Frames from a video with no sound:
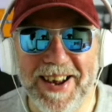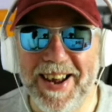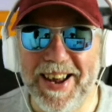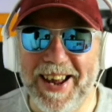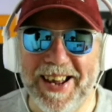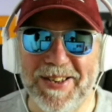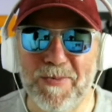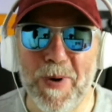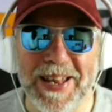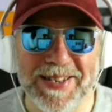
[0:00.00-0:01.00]
It's
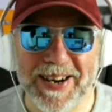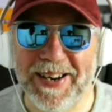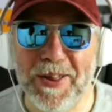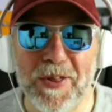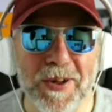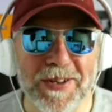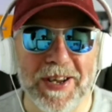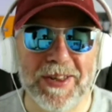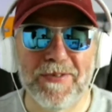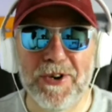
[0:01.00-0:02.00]
Wednesday, the
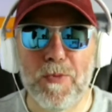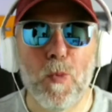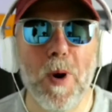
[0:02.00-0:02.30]
30th of June.